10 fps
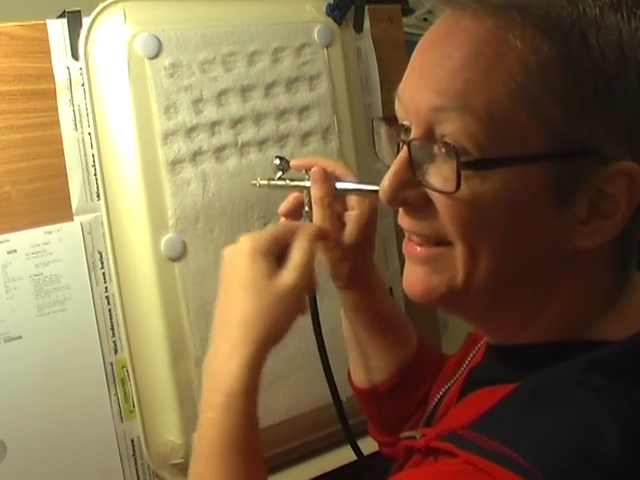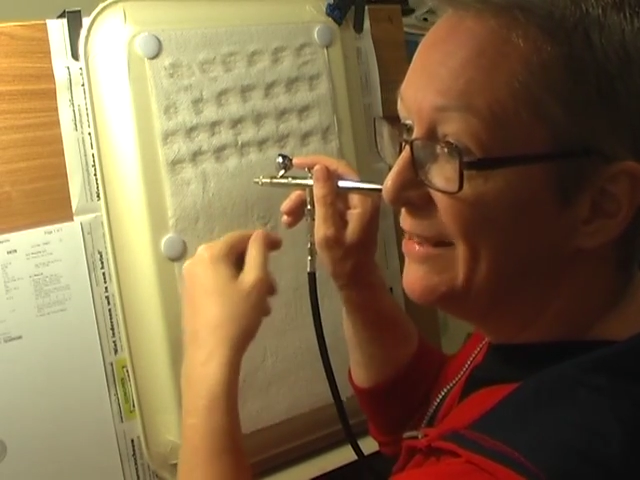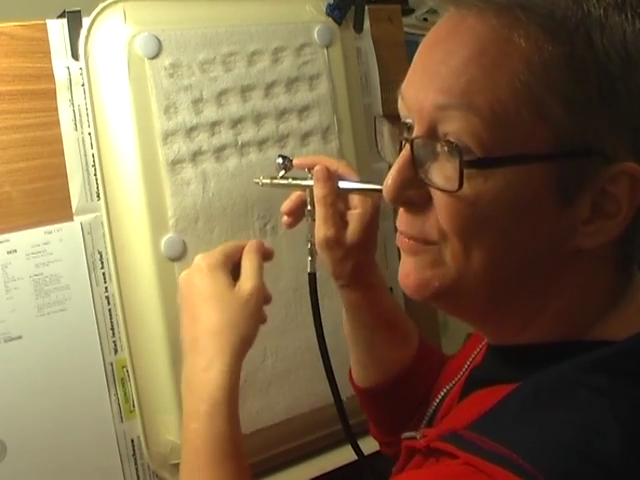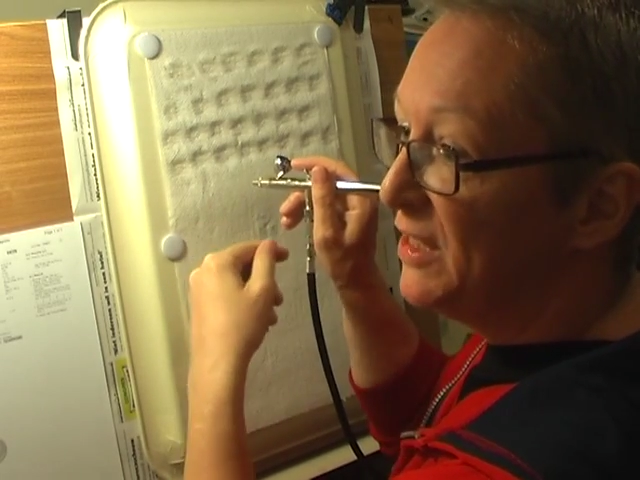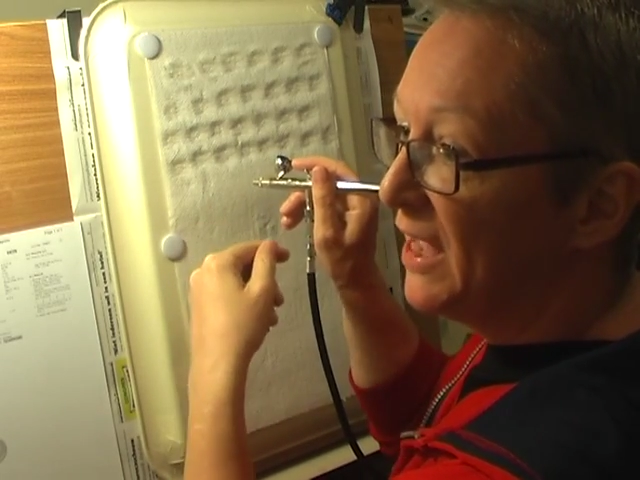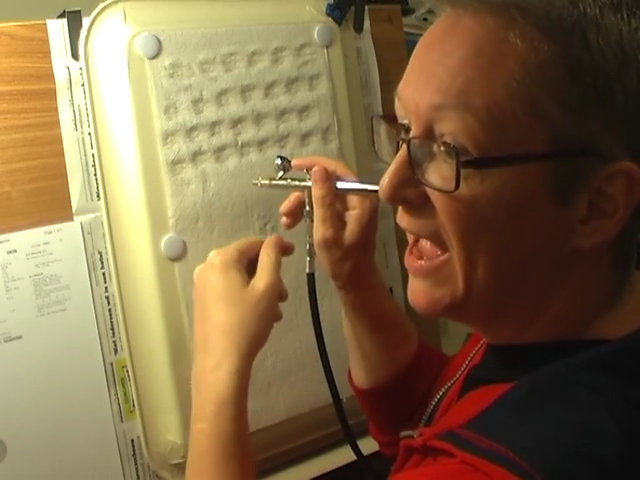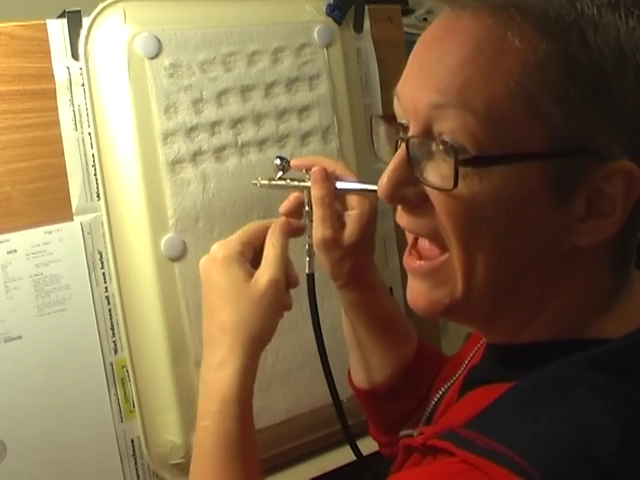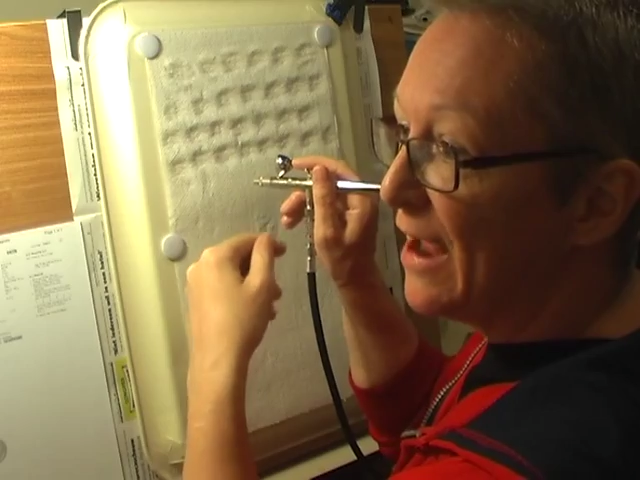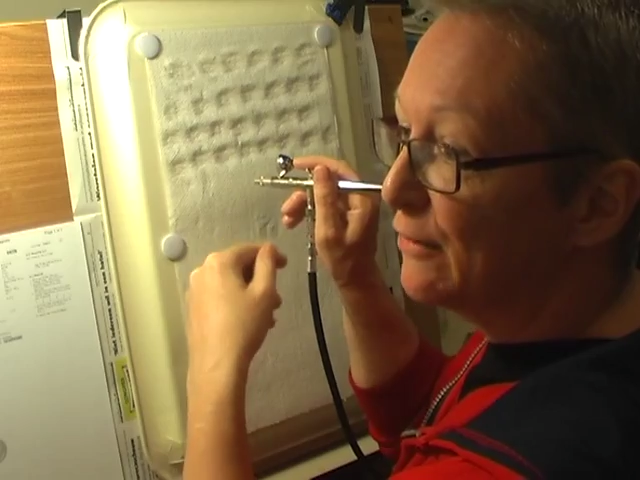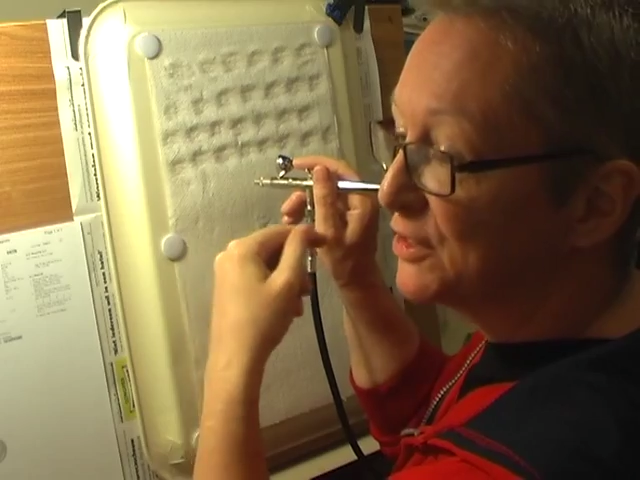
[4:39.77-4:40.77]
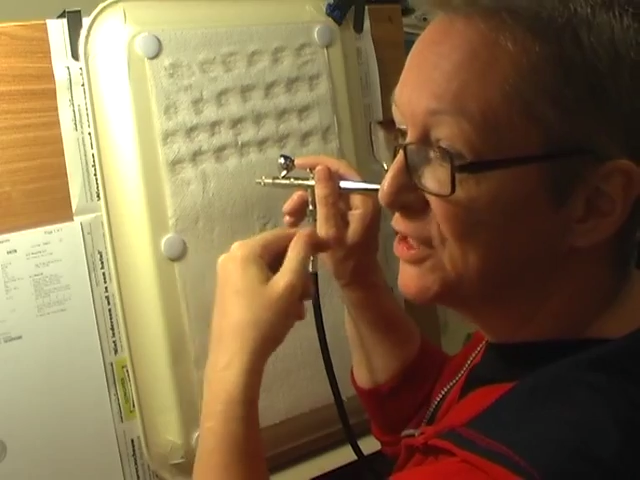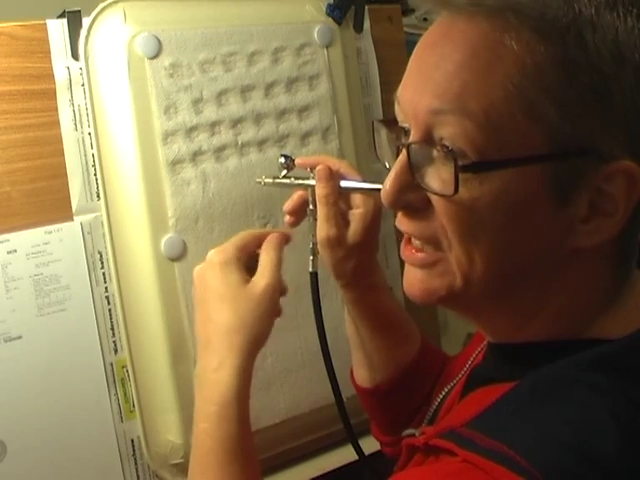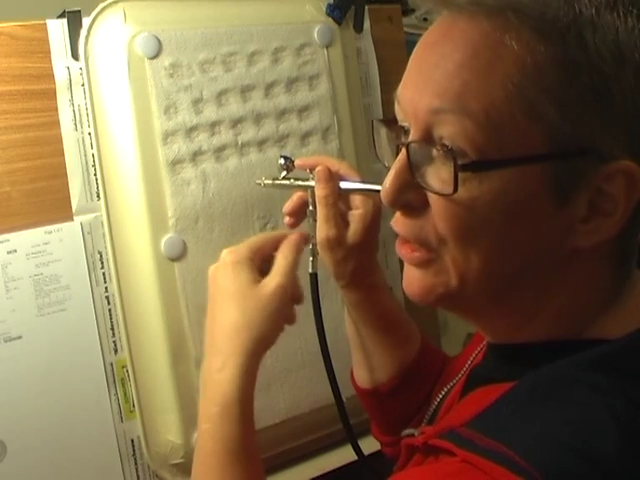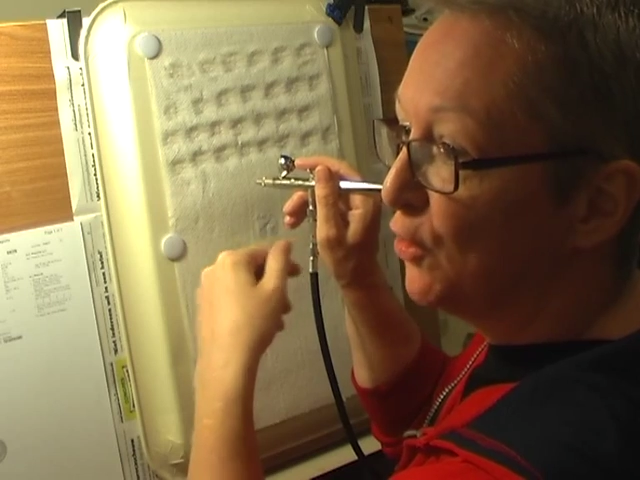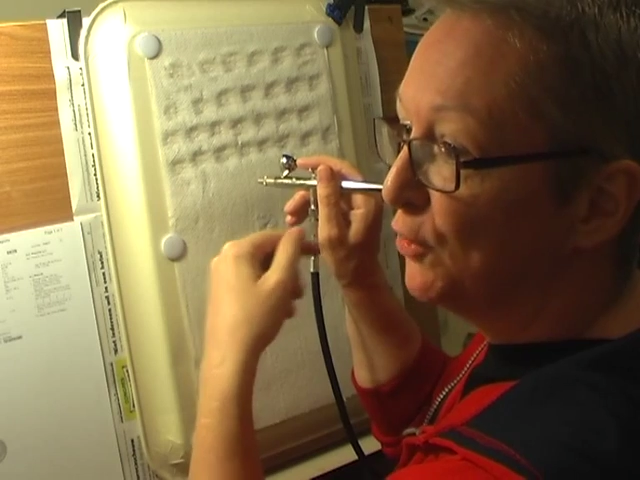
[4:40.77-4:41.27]
keep the air
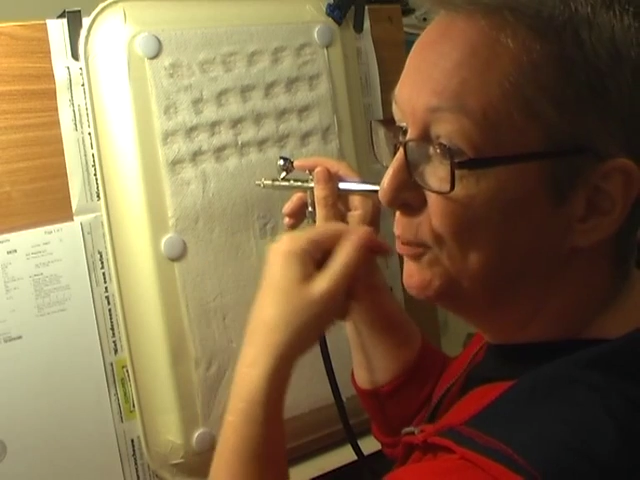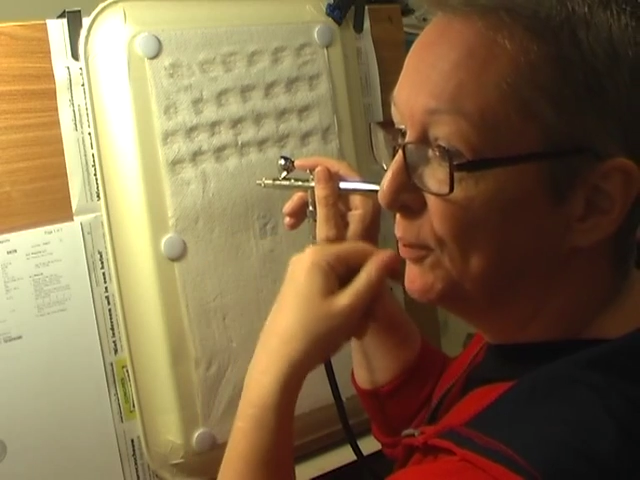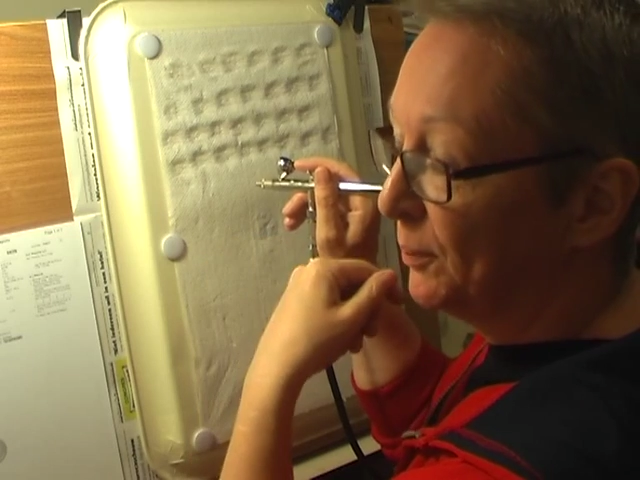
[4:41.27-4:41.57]
still on,